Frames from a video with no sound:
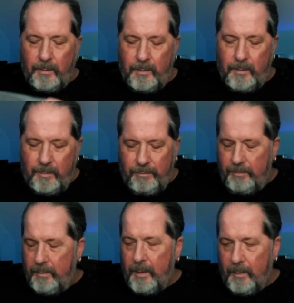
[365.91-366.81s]
It's,
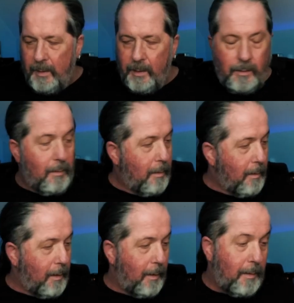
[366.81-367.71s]
man,
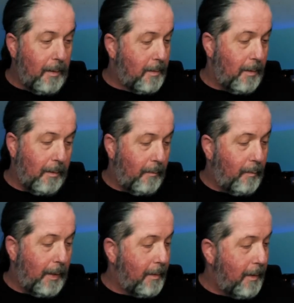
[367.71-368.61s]
I can't say enough
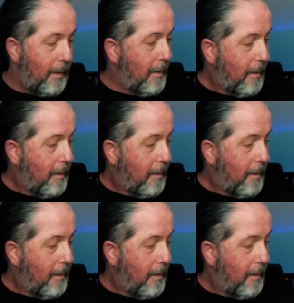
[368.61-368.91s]
about that.